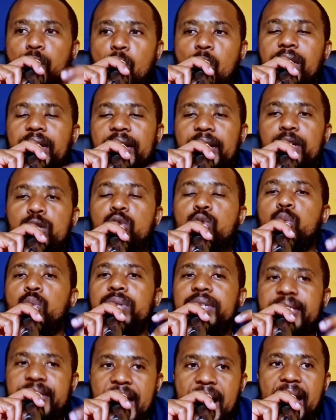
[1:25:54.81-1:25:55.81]
fall
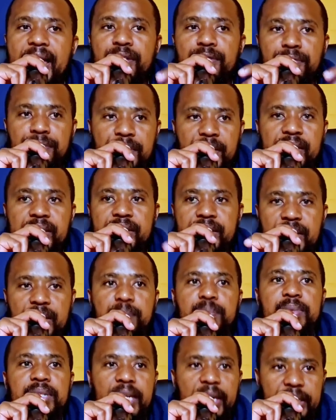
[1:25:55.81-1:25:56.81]
into diverse
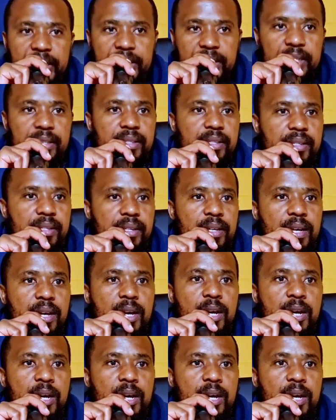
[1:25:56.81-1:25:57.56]
temptations.